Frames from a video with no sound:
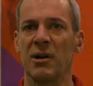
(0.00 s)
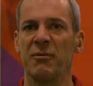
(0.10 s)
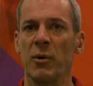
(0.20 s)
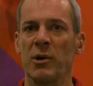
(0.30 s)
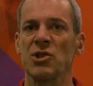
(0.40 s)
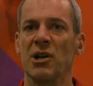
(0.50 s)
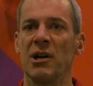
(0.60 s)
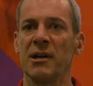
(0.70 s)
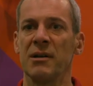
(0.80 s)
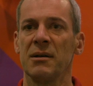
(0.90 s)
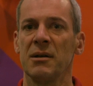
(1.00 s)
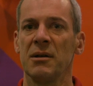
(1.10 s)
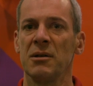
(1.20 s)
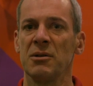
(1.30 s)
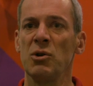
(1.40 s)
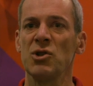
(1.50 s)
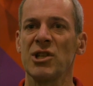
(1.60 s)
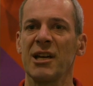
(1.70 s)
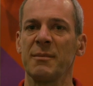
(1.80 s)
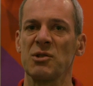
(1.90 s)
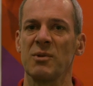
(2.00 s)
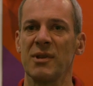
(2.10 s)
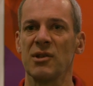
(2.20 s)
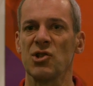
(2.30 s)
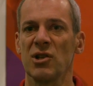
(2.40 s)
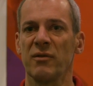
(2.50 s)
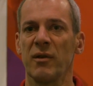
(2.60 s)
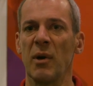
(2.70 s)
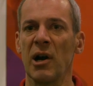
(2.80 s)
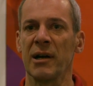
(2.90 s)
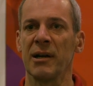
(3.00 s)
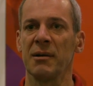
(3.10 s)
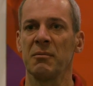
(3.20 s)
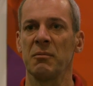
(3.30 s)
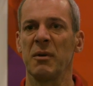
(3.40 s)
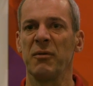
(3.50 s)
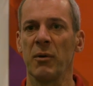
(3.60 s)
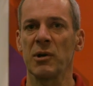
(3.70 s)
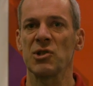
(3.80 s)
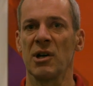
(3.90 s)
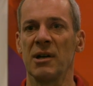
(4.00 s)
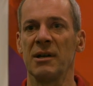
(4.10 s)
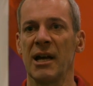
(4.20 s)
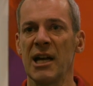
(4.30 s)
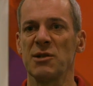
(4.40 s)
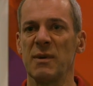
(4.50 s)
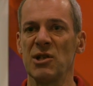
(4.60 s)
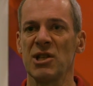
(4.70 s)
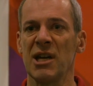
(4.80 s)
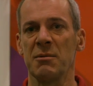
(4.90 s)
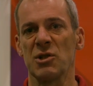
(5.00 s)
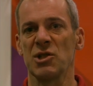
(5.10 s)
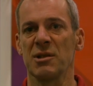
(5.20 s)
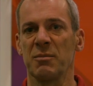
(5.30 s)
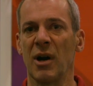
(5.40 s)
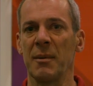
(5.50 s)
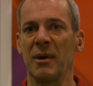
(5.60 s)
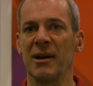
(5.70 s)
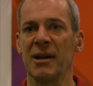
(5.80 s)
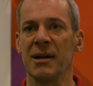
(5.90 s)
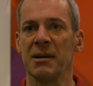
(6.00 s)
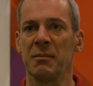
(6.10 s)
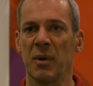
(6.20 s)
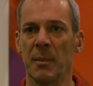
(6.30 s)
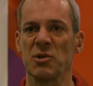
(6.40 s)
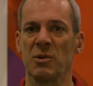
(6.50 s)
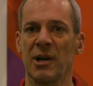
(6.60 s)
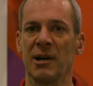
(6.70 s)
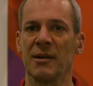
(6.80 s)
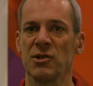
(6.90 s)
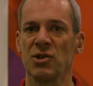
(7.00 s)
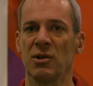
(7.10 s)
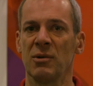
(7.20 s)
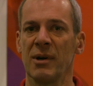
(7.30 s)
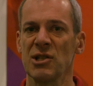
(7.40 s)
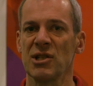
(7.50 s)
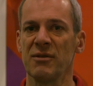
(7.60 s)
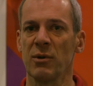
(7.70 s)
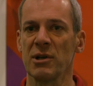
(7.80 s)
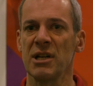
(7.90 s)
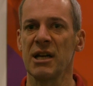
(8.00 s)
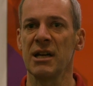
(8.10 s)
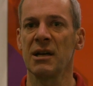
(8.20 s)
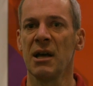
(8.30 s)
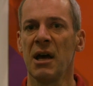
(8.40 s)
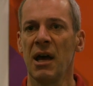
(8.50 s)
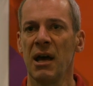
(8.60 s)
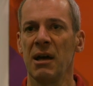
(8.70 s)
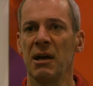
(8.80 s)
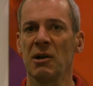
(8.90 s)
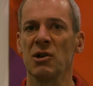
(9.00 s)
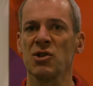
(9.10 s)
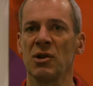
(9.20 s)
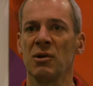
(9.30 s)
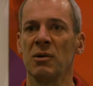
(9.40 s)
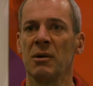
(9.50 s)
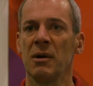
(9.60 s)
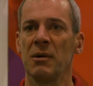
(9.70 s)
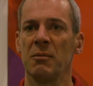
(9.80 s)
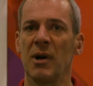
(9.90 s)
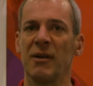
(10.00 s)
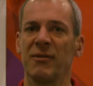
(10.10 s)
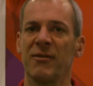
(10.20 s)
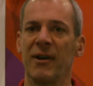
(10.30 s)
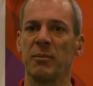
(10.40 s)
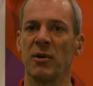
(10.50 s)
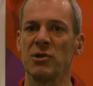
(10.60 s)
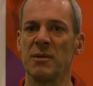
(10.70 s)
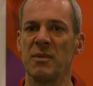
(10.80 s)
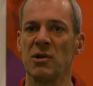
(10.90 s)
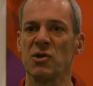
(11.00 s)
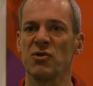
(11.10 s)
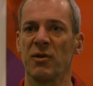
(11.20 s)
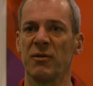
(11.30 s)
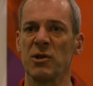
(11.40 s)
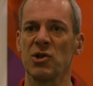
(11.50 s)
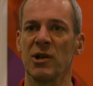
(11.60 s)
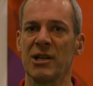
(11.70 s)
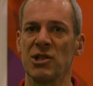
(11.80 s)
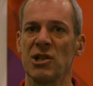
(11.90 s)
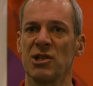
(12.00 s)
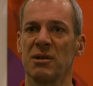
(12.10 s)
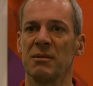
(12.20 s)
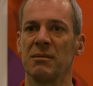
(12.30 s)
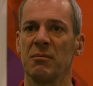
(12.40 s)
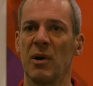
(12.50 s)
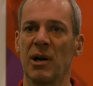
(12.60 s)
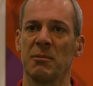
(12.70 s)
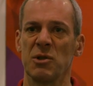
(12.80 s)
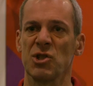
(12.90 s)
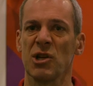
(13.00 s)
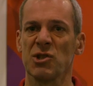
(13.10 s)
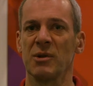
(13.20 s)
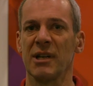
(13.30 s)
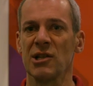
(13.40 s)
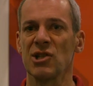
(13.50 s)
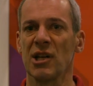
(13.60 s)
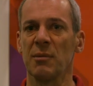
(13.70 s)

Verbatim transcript: are focused on two segments within the server market we focus on HPC, which is the primary purpose we're here at the show SC14, and also we offer FirePro GPUs for virtualization market, which is also a data center